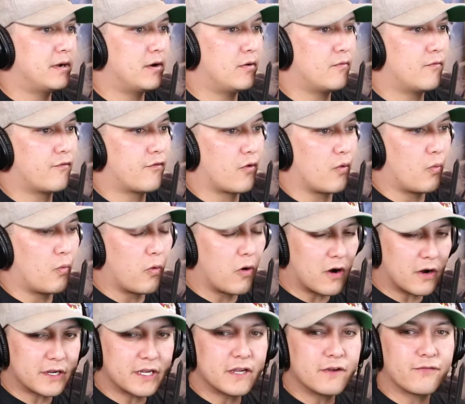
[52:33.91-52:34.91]
for
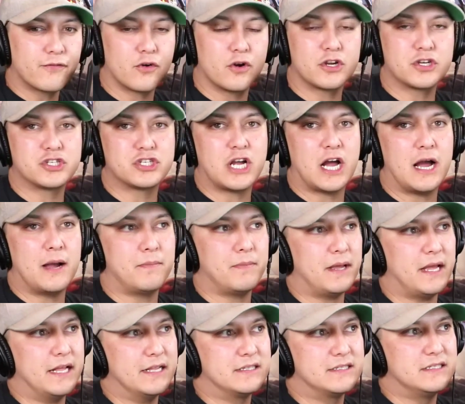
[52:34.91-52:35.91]
working for a shop,
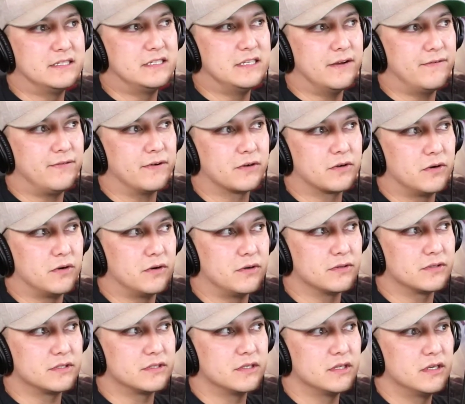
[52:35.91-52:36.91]
it's
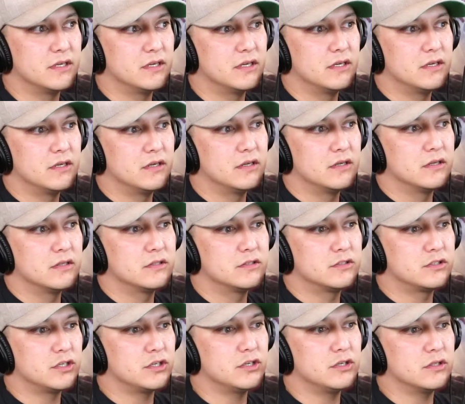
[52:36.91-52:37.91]
difficult
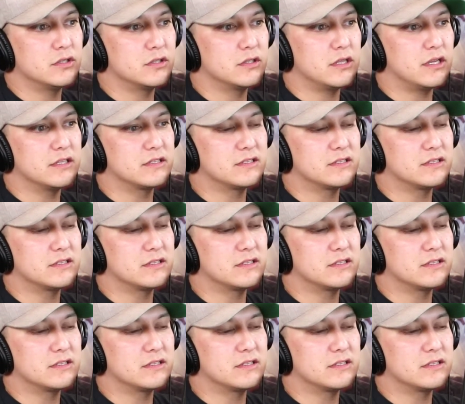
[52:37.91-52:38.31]
it's